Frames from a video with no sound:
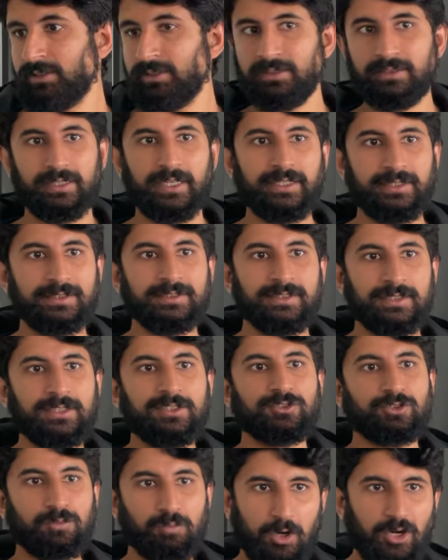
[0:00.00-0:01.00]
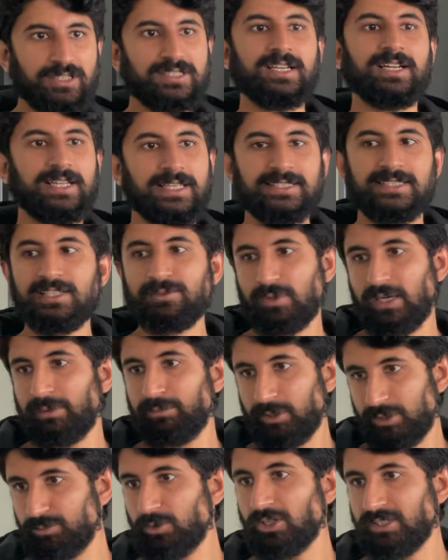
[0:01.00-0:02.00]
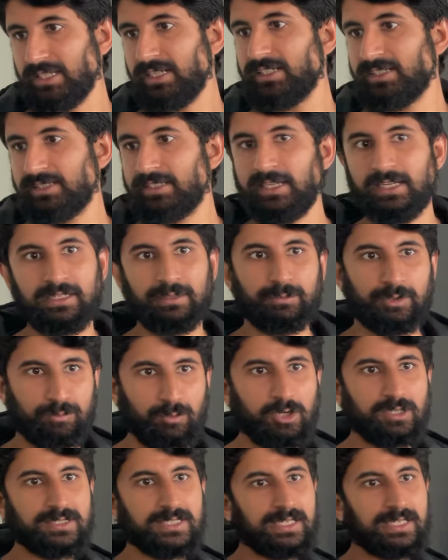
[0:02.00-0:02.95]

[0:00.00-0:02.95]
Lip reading: right? So mod z less than 1 because mod z is real number. Mod z